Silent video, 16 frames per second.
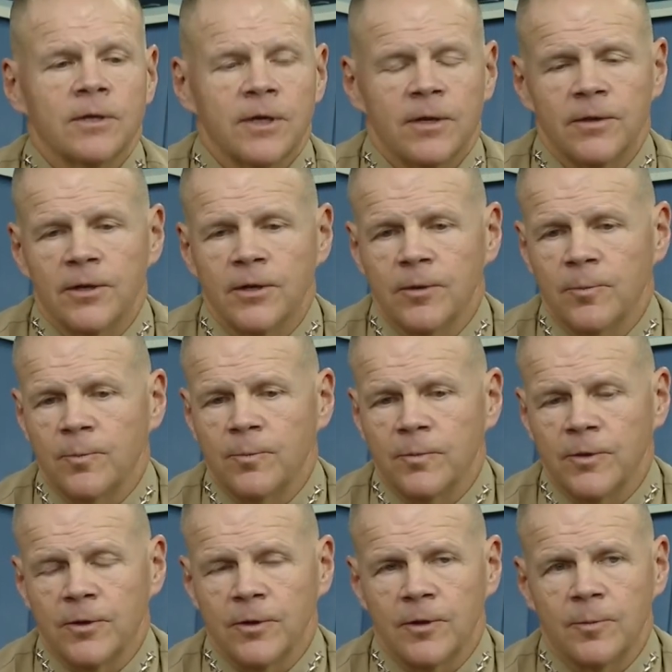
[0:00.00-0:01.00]
and
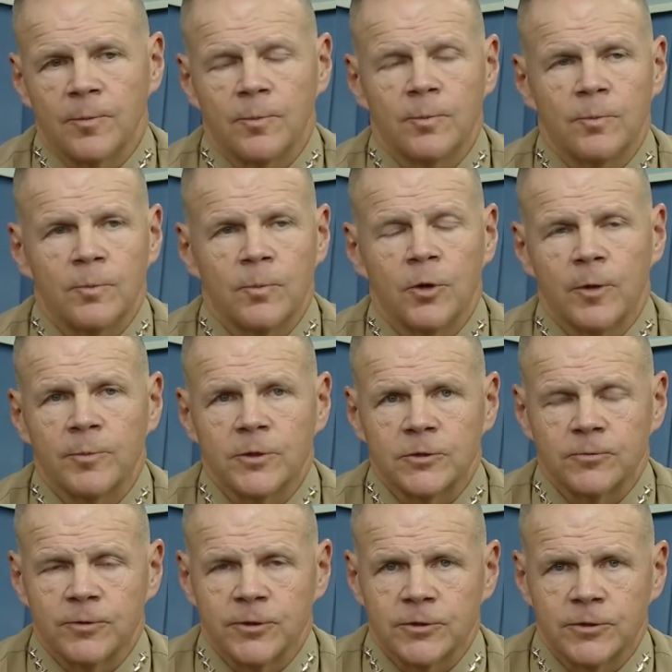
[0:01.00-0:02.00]
their
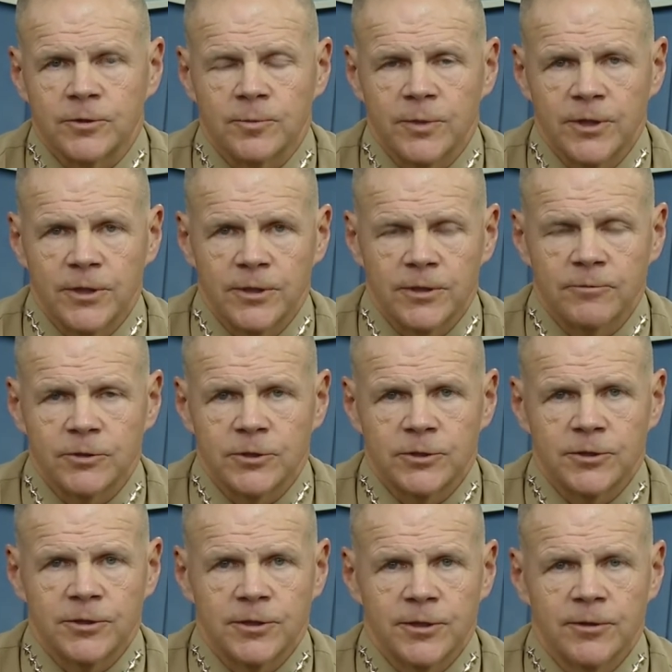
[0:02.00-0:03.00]
purpose was to
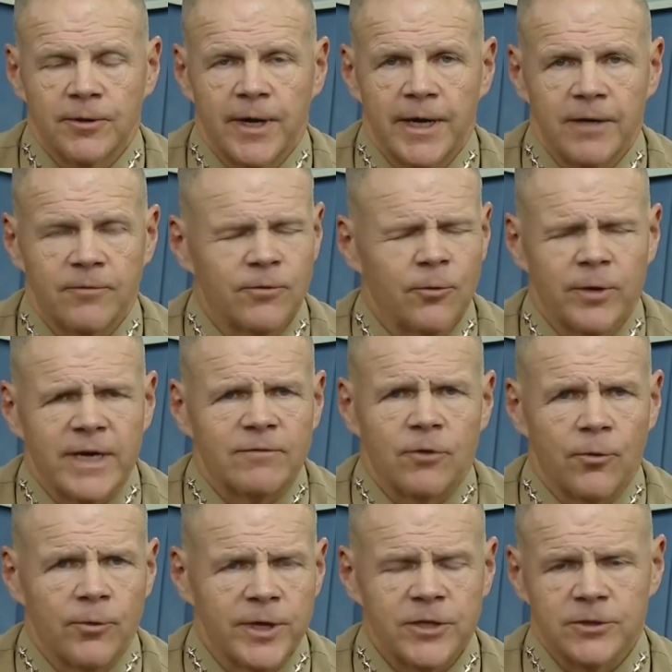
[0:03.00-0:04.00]
degrade, for
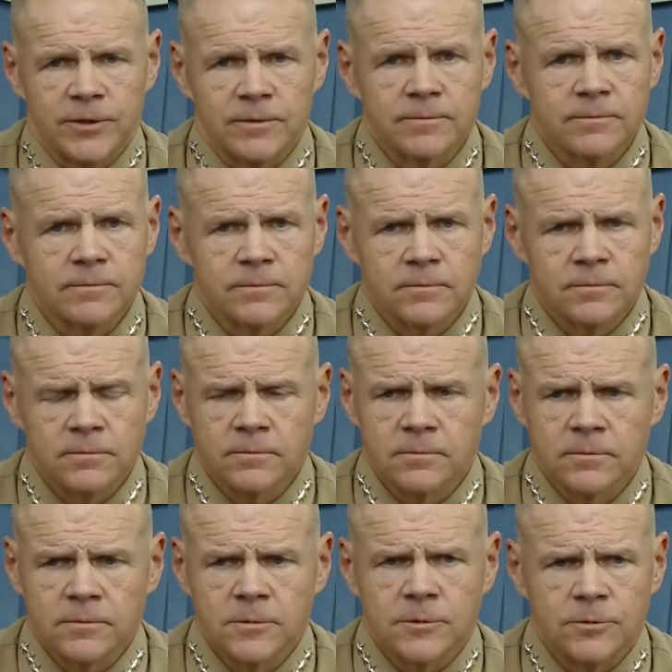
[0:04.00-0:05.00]
whatever reason
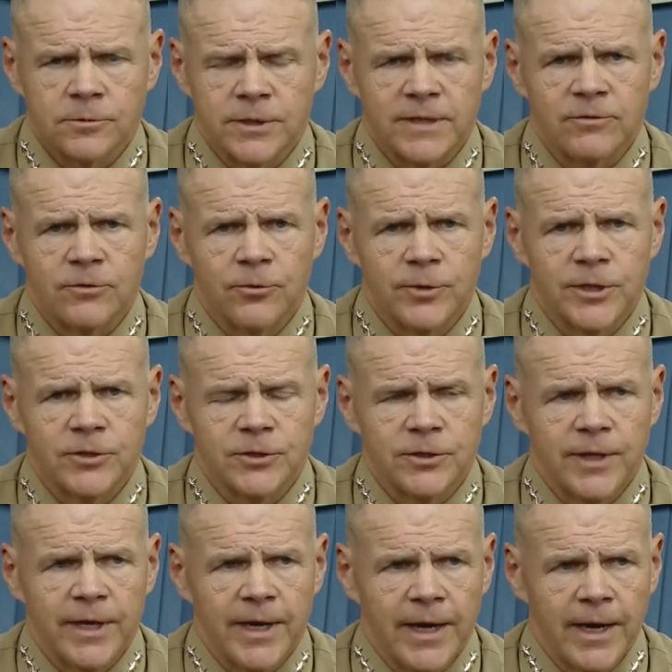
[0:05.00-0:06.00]

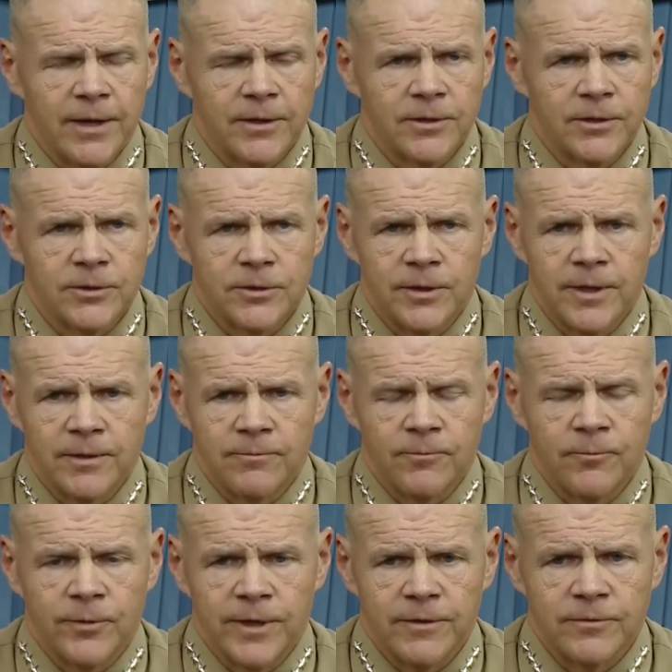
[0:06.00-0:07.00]
they had, that
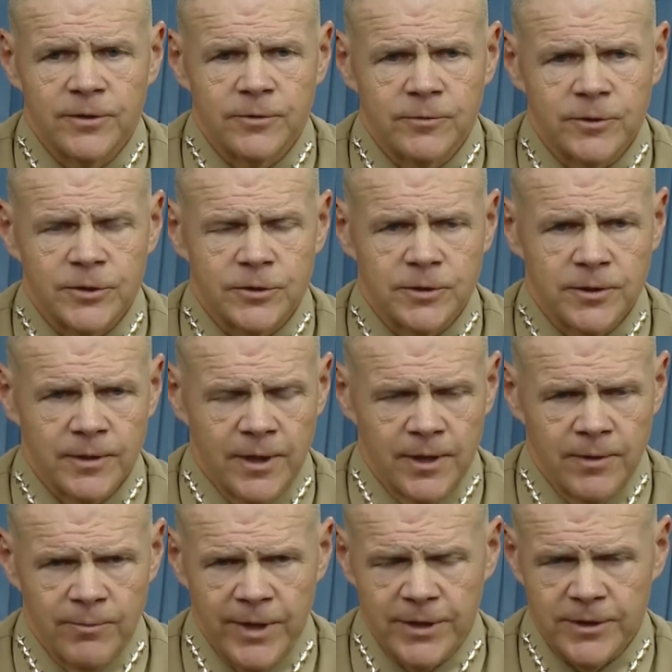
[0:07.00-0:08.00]
whatever it was, to
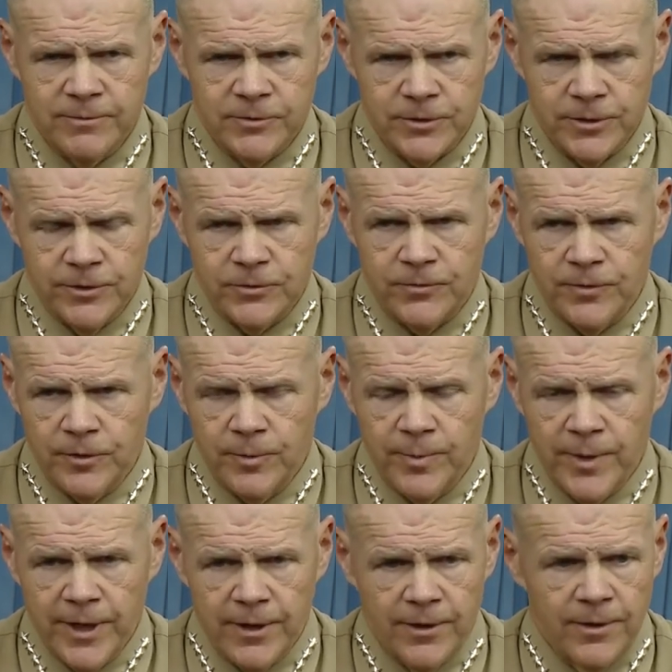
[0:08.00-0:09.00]
make themselves feel
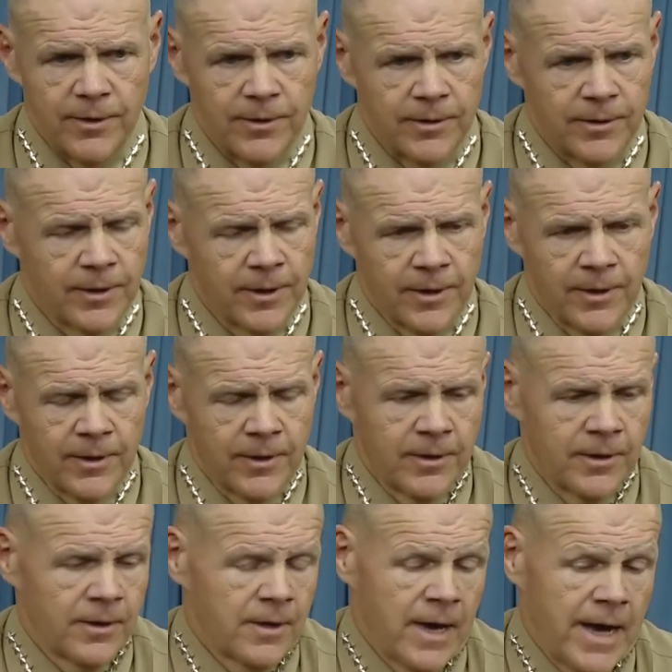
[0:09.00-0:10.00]
better, or
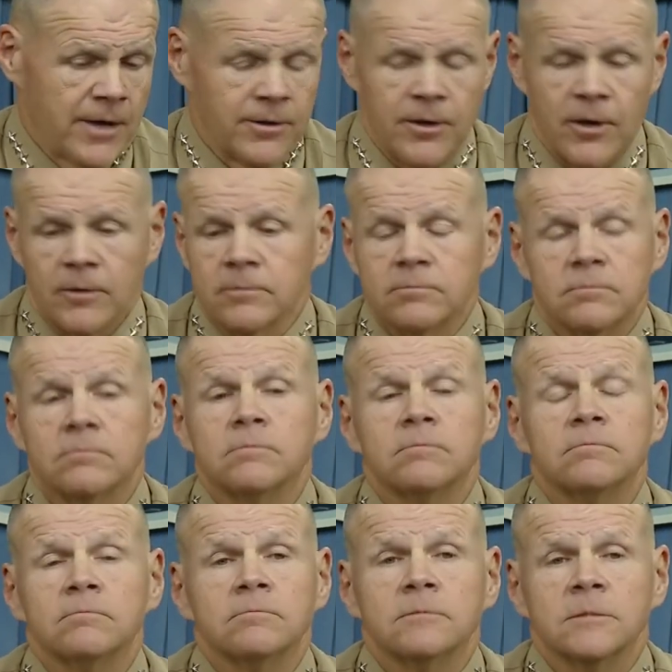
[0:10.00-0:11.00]
I don't know.
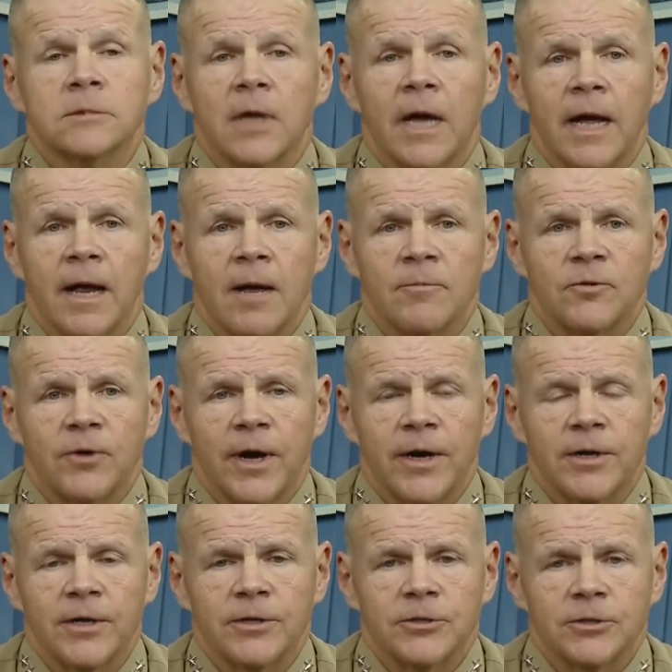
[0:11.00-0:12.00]
I'm
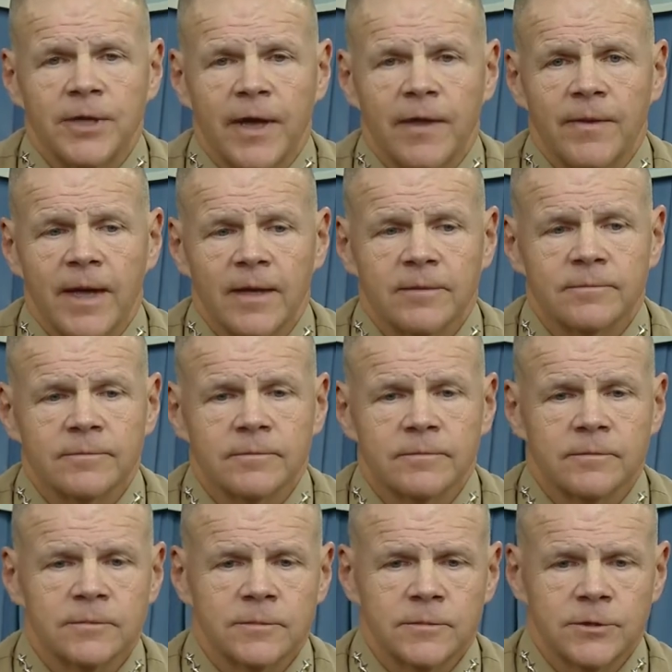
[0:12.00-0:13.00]
trying to understand that.
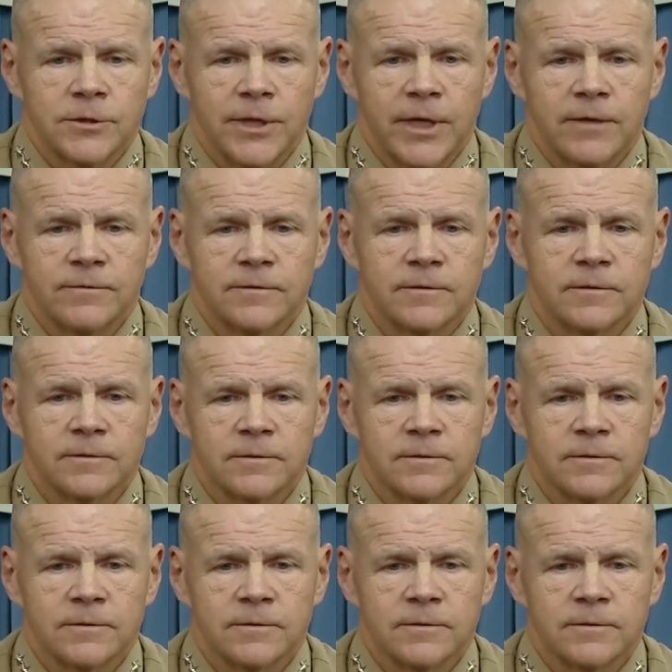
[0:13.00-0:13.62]
Jeff?